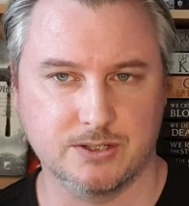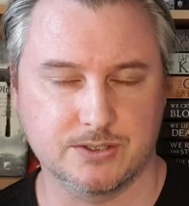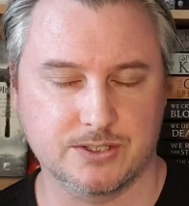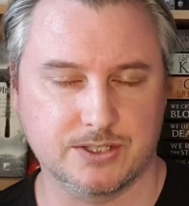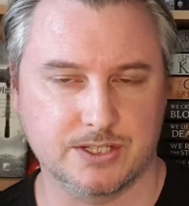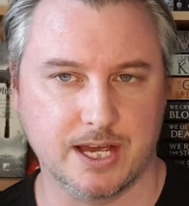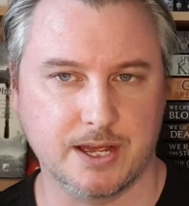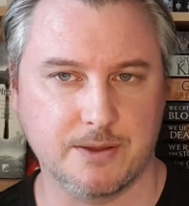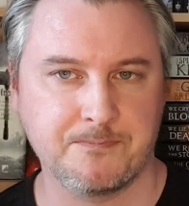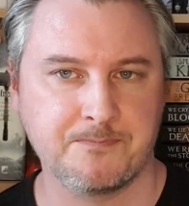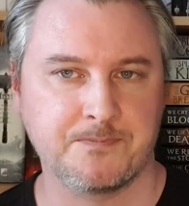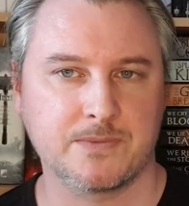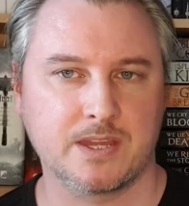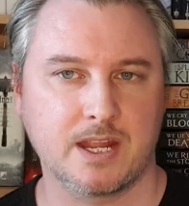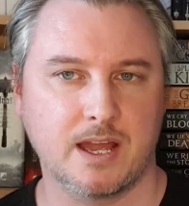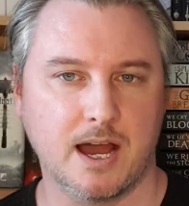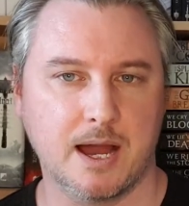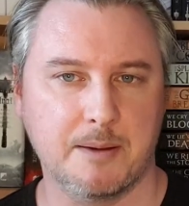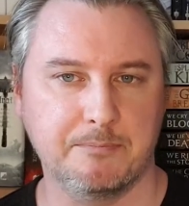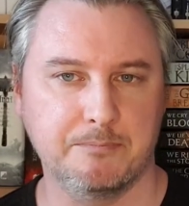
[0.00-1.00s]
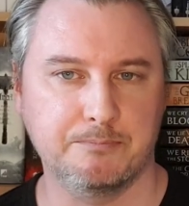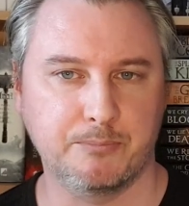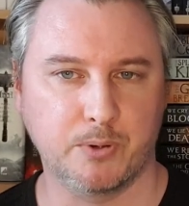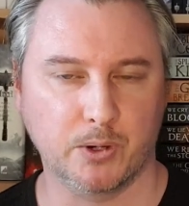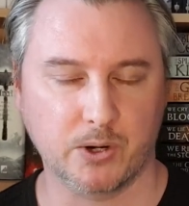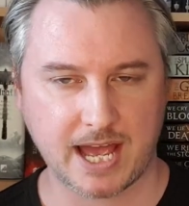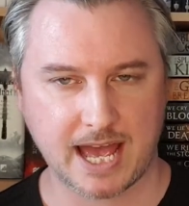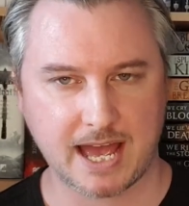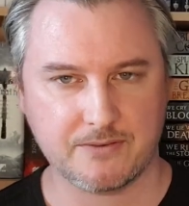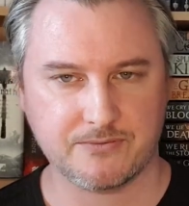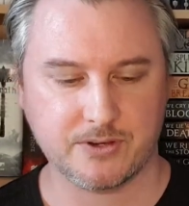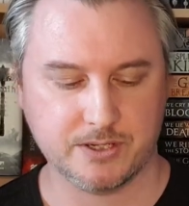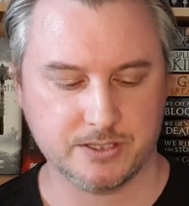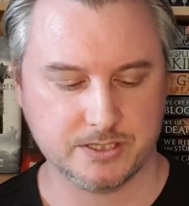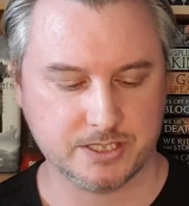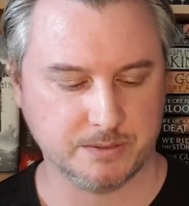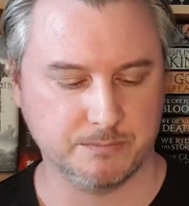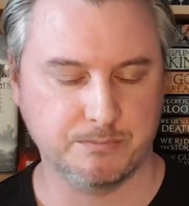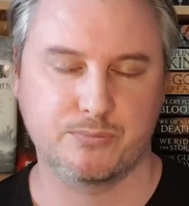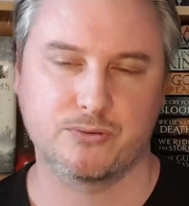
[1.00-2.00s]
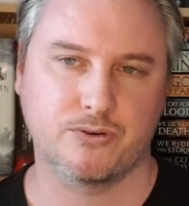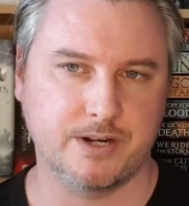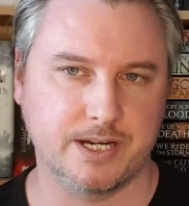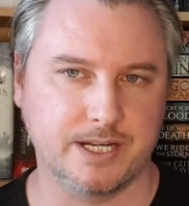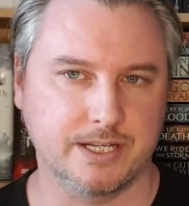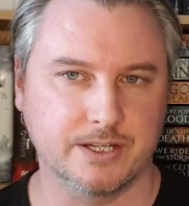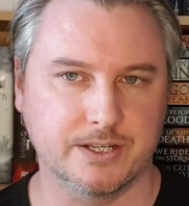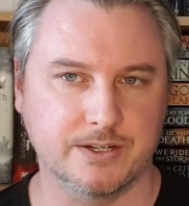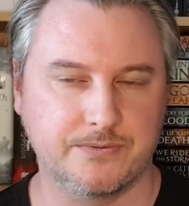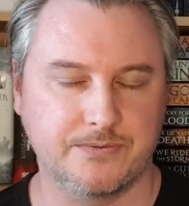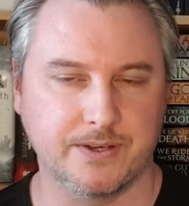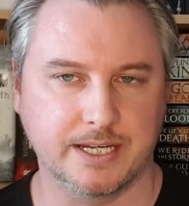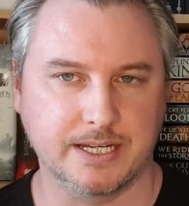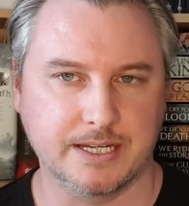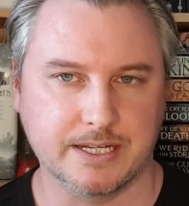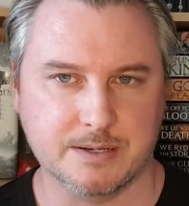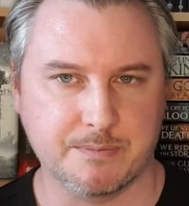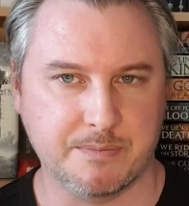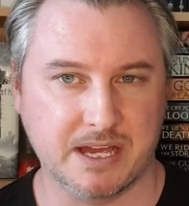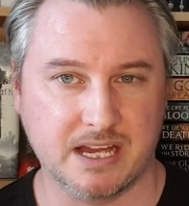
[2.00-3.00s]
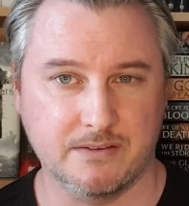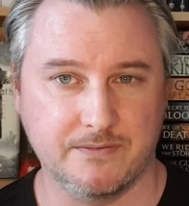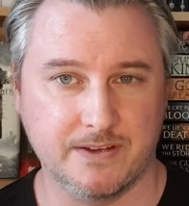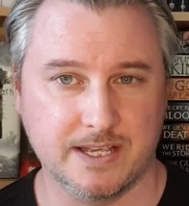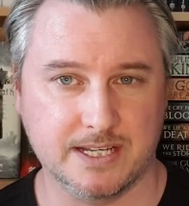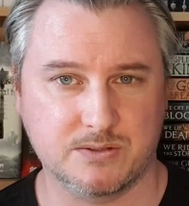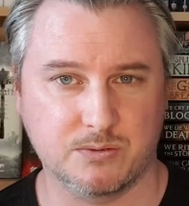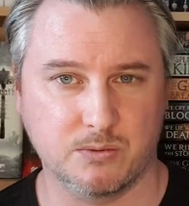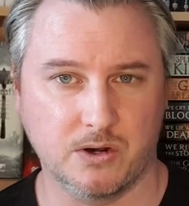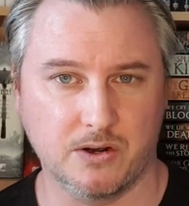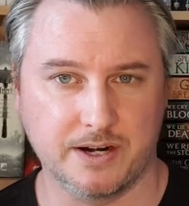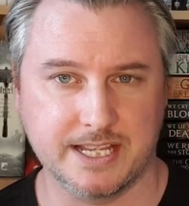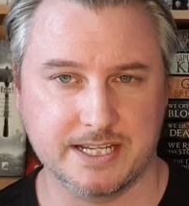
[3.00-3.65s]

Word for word: or so. Um, but I have heard some pretty good things about this one.